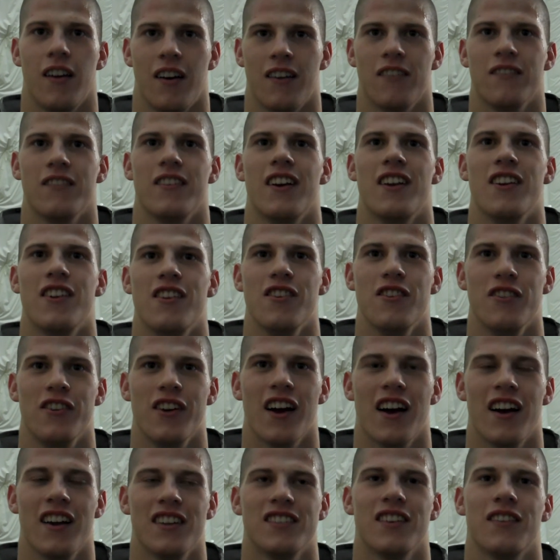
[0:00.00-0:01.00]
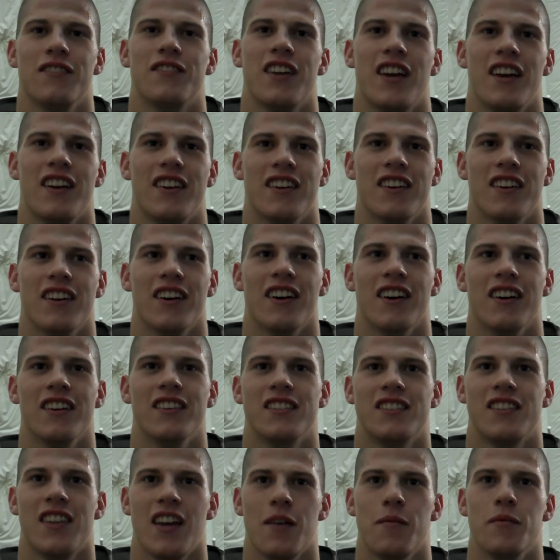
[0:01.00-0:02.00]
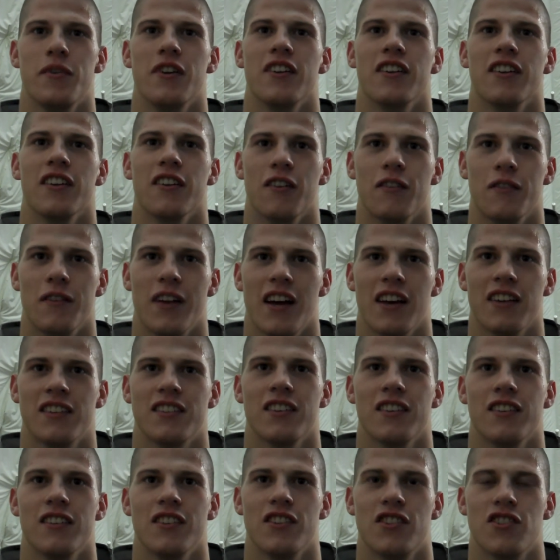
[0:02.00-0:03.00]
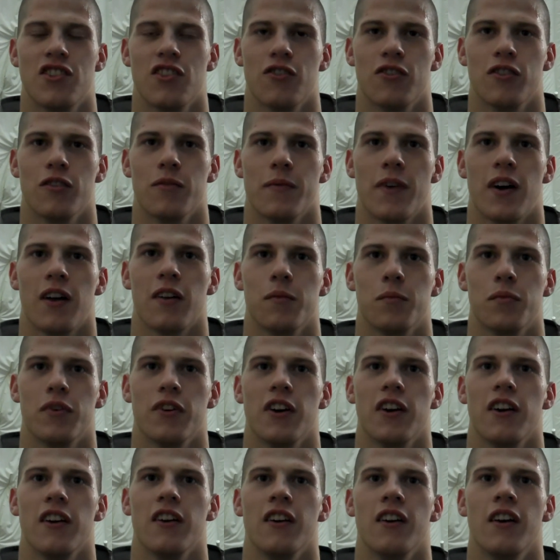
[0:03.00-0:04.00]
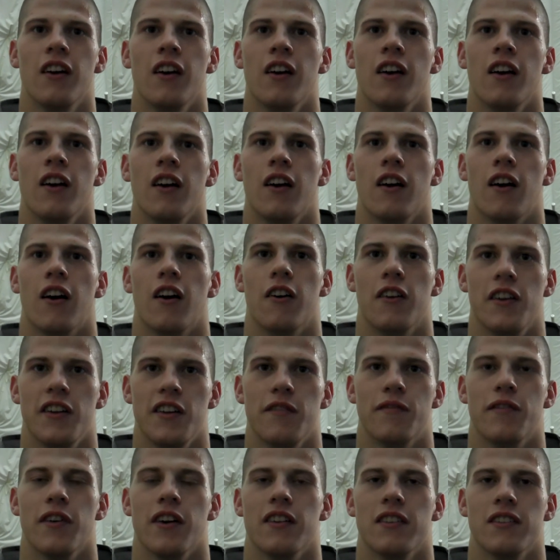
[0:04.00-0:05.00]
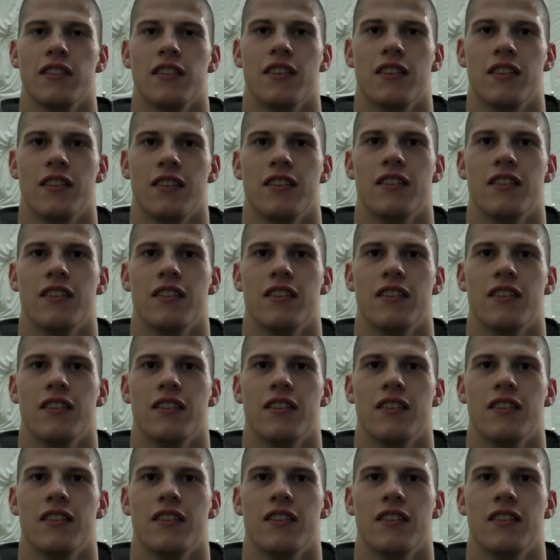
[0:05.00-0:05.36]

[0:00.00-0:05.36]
Yeah, and new guys. I've taken Sabian and Odessa and showed them how to play our defense.